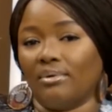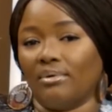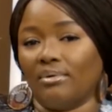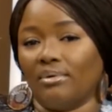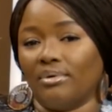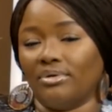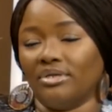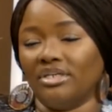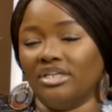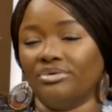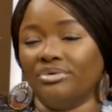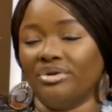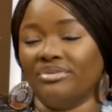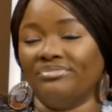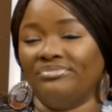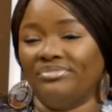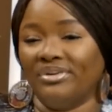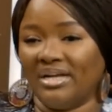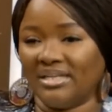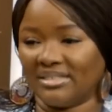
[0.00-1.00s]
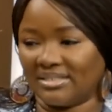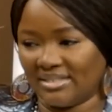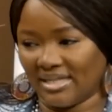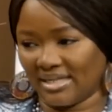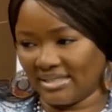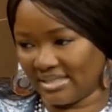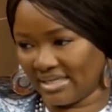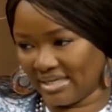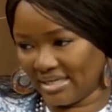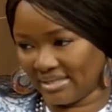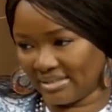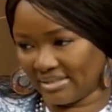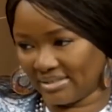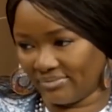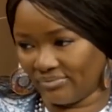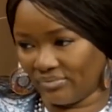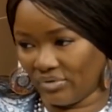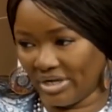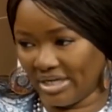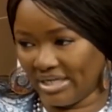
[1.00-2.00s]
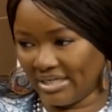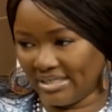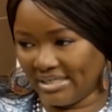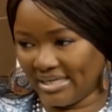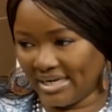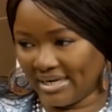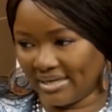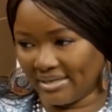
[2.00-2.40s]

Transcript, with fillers: the reverse na the case for India.